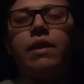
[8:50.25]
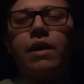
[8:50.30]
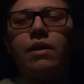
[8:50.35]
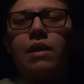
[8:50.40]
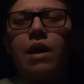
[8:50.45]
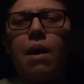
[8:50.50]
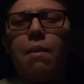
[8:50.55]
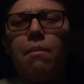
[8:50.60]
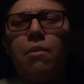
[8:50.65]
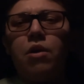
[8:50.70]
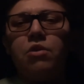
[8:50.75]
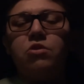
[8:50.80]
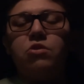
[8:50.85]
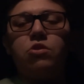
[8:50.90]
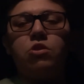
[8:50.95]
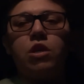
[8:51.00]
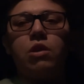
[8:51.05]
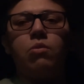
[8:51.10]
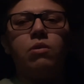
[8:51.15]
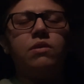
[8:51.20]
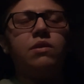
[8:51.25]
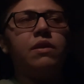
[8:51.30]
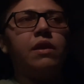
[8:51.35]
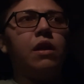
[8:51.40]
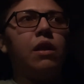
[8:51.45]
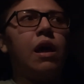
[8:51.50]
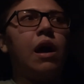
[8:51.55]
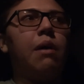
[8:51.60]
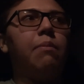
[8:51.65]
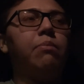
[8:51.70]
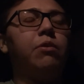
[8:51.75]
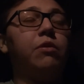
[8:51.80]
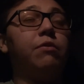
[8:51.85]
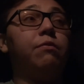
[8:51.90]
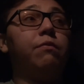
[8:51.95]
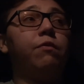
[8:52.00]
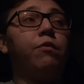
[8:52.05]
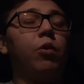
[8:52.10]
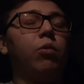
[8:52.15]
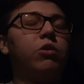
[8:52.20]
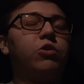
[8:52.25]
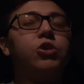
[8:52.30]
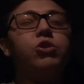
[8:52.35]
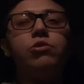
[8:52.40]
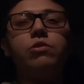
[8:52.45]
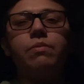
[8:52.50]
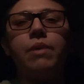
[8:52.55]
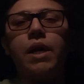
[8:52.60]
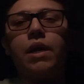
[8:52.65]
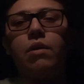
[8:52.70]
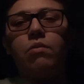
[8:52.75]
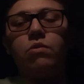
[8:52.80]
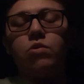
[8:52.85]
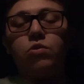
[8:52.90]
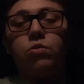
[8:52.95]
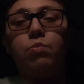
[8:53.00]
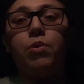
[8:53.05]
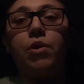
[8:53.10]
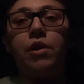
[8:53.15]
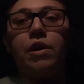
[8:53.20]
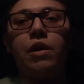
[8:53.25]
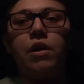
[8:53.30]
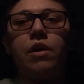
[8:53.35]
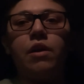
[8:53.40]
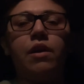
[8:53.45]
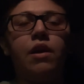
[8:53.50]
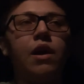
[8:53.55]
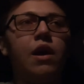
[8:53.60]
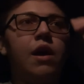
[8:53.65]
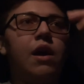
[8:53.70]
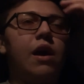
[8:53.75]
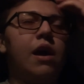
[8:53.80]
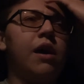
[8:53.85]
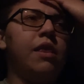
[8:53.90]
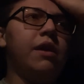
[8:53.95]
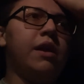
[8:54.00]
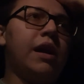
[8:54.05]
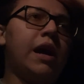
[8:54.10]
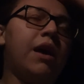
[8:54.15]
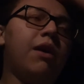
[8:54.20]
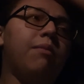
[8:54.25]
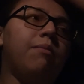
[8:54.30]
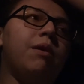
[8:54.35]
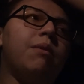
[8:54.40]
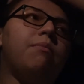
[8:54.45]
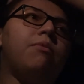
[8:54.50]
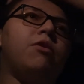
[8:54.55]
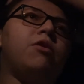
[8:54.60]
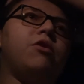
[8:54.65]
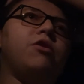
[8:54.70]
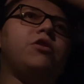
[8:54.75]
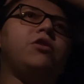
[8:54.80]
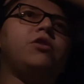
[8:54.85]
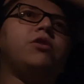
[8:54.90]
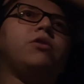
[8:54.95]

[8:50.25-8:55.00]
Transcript: Not that much. It wasn't a lot, but for what she was making, which is pretty good. And then I remember, you